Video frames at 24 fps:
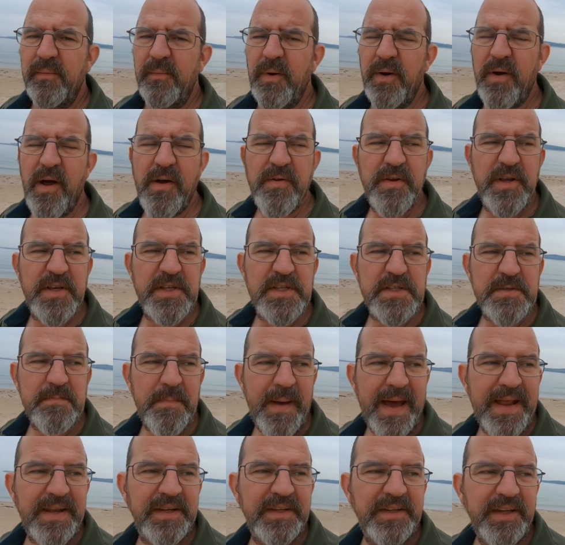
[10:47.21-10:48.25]
We're only
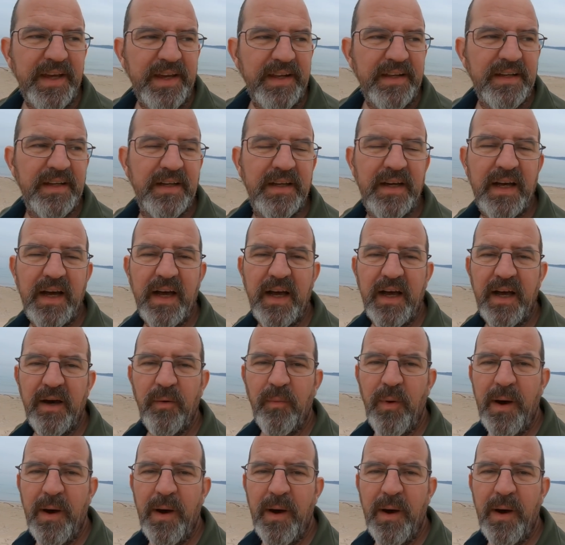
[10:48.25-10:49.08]
spending uh,